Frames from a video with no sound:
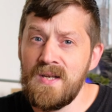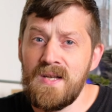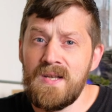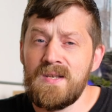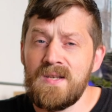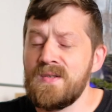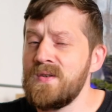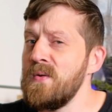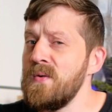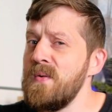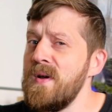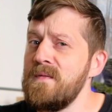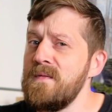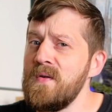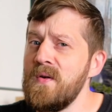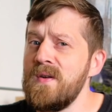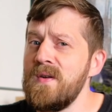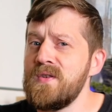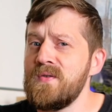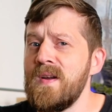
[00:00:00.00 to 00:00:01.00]
So if
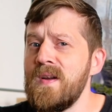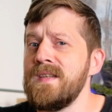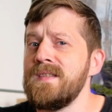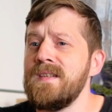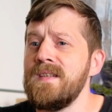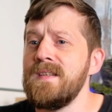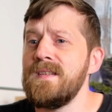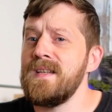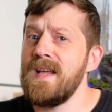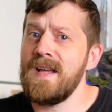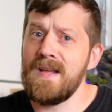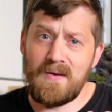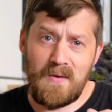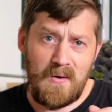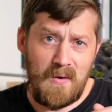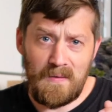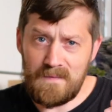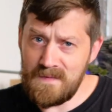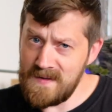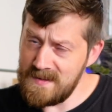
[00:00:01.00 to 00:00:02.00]
you're interested, like
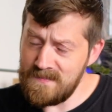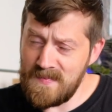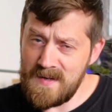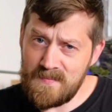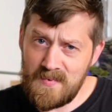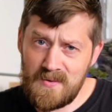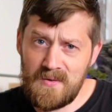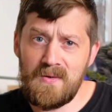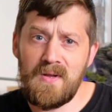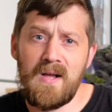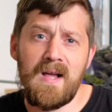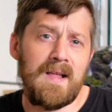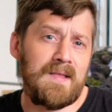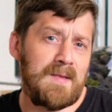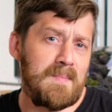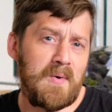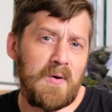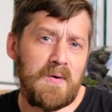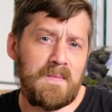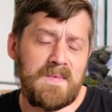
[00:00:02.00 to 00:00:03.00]
all of these people at the
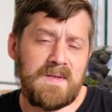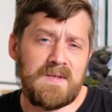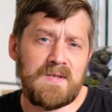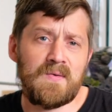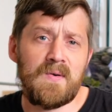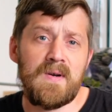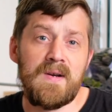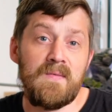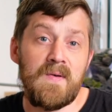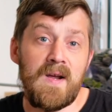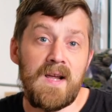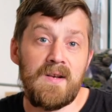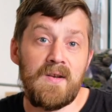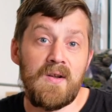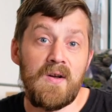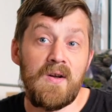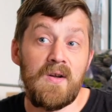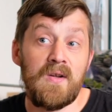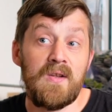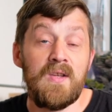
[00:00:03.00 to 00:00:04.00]
bottom of the screen right
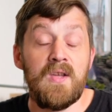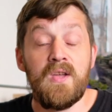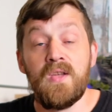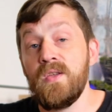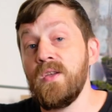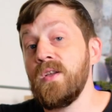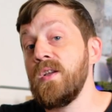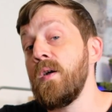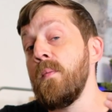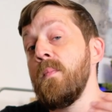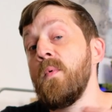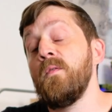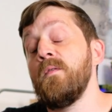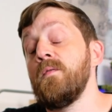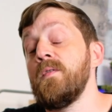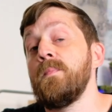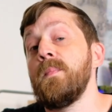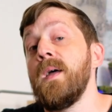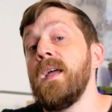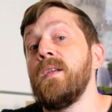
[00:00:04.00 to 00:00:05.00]
now, you can come over
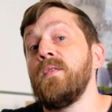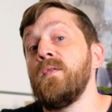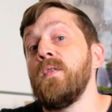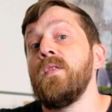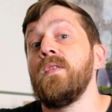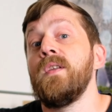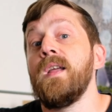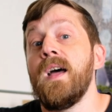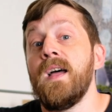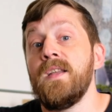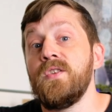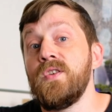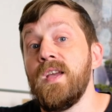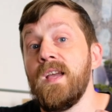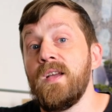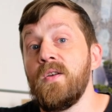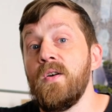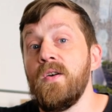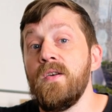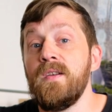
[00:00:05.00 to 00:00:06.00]
to Patreon and
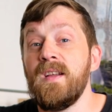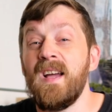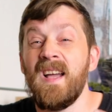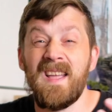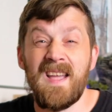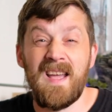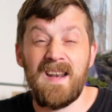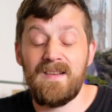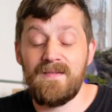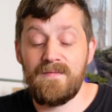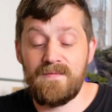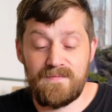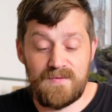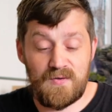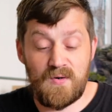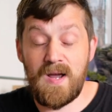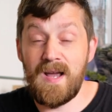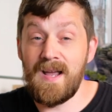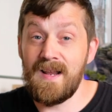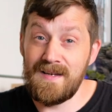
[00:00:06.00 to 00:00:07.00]
check out. I kind of
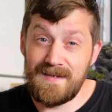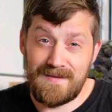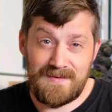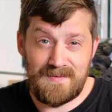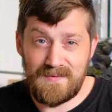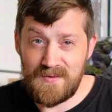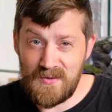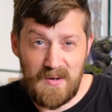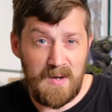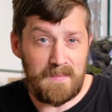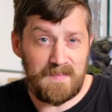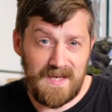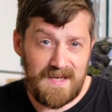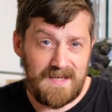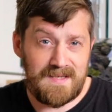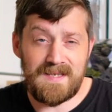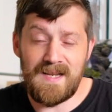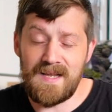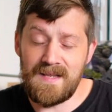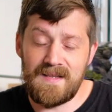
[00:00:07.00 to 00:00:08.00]
try and do
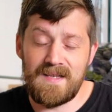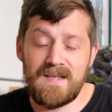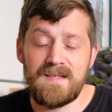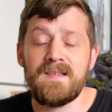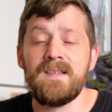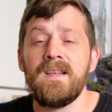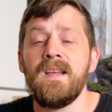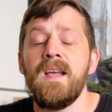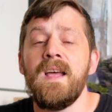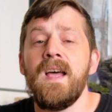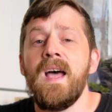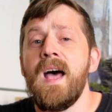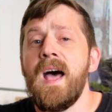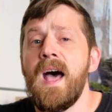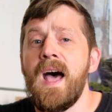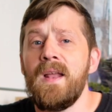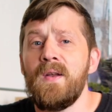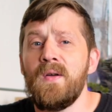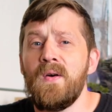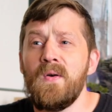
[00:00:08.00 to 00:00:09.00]
updates like this.
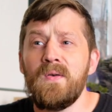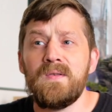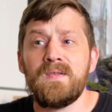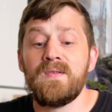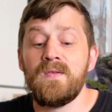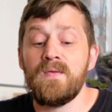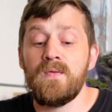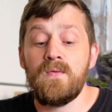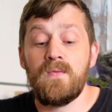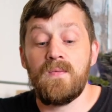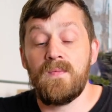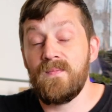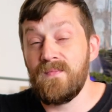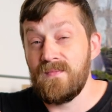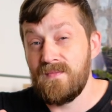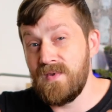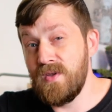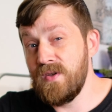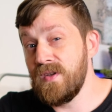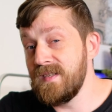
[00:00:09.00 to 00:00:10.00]
And also,
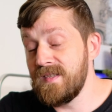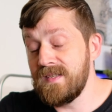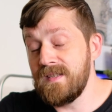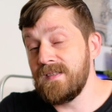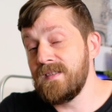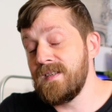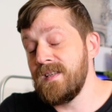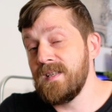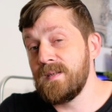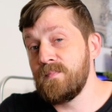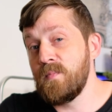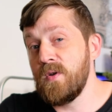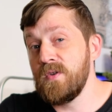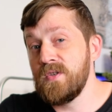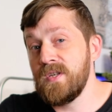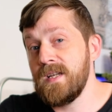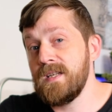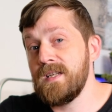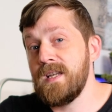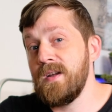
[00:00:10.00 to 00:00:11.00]
you can still see this
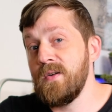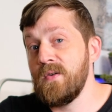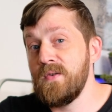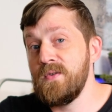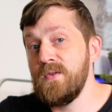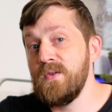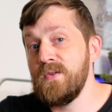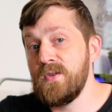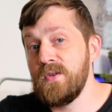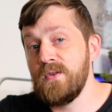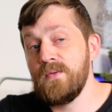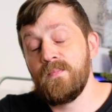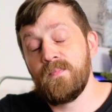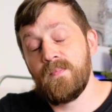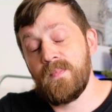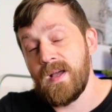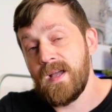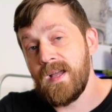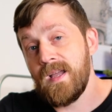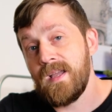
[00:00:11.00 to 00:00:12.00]
project here on YouTube
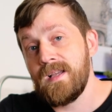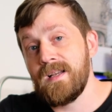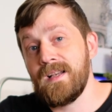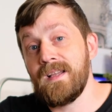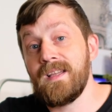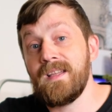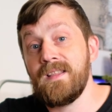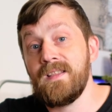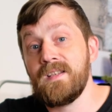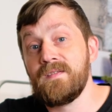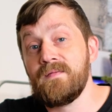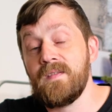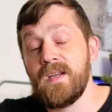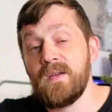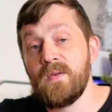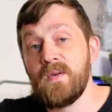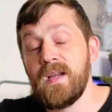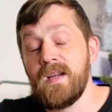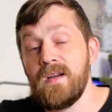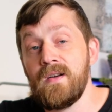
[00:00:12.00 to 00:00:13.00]
by clicking this
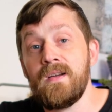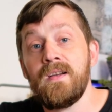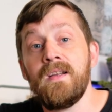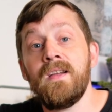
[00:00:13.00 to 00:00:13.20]
video here.